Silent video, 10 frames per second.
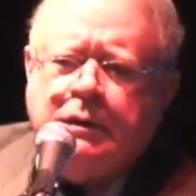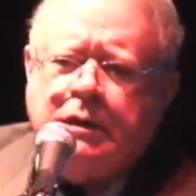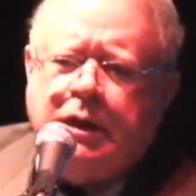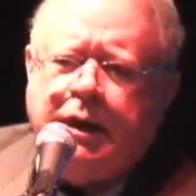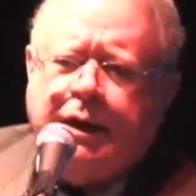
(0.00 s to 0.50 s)

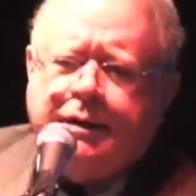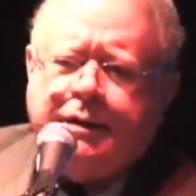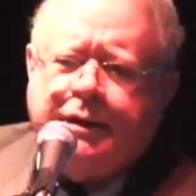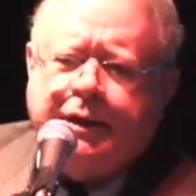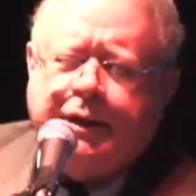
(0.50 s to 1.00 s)

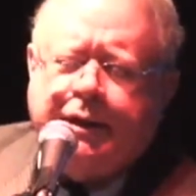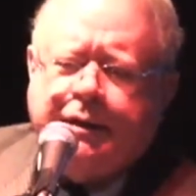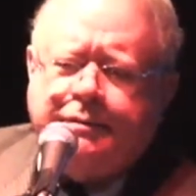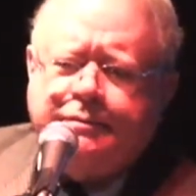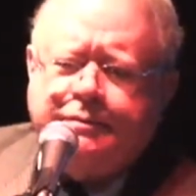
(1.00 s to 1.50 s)
And
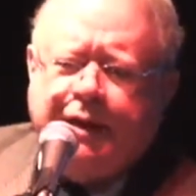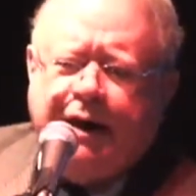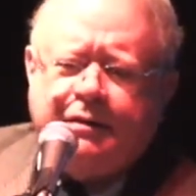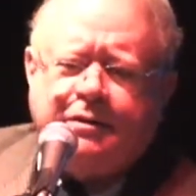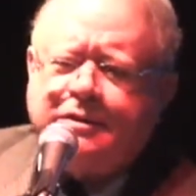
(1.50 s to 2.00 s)
I
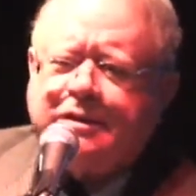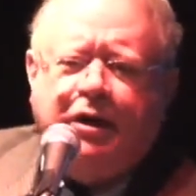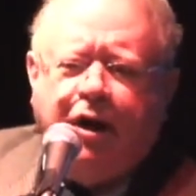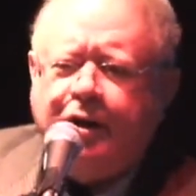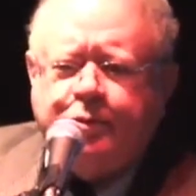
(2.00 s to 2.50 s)
learned it the
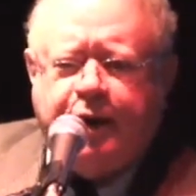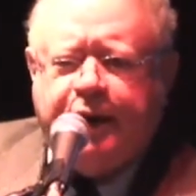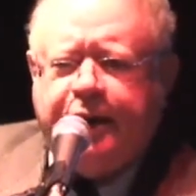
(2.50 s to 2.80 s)
hard way.